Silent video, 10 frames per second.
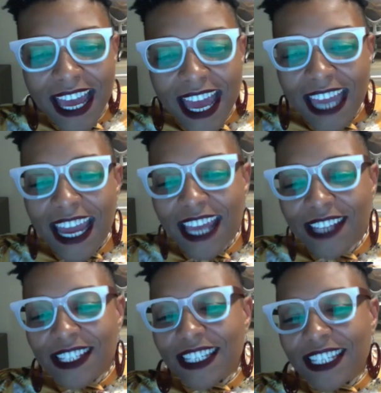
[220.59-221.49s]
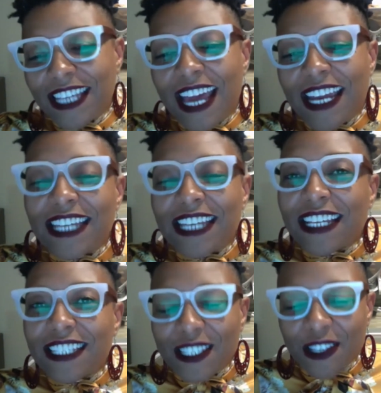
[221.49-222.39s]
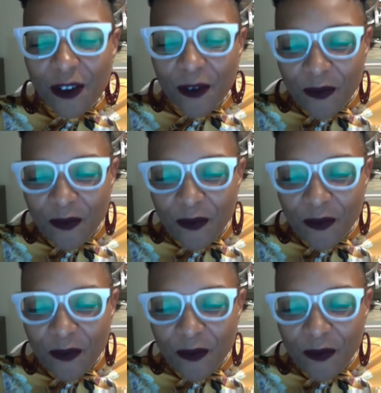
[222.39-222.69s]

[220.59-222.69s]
and Asia Society Texas Center.